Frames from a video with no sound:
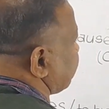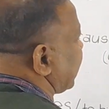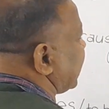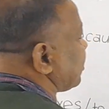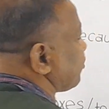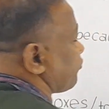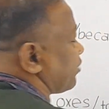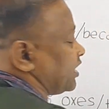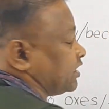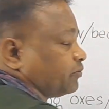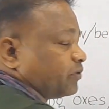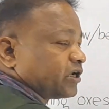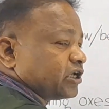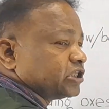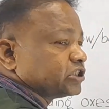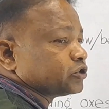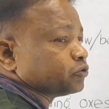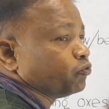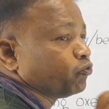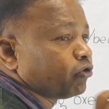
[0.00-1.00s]
can't write.
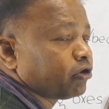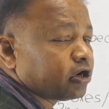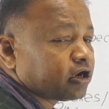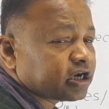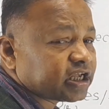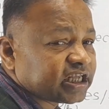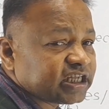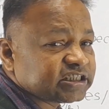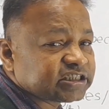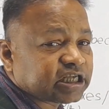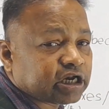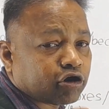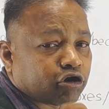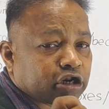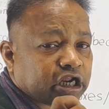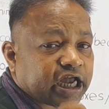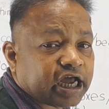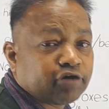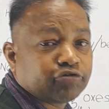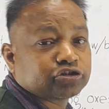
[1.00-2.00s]
Because work is an
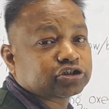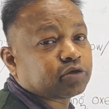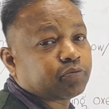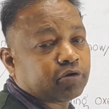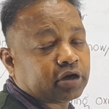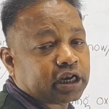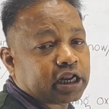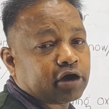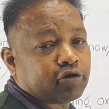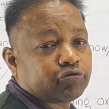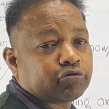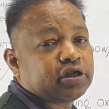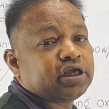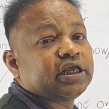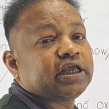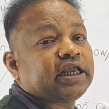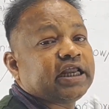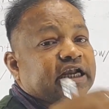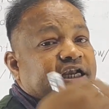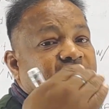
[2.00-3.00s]
uncountable noun,
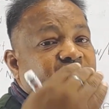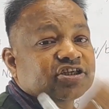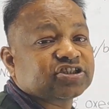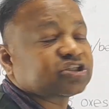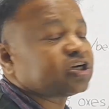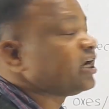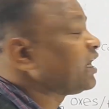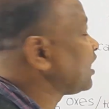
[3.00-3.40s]
it does not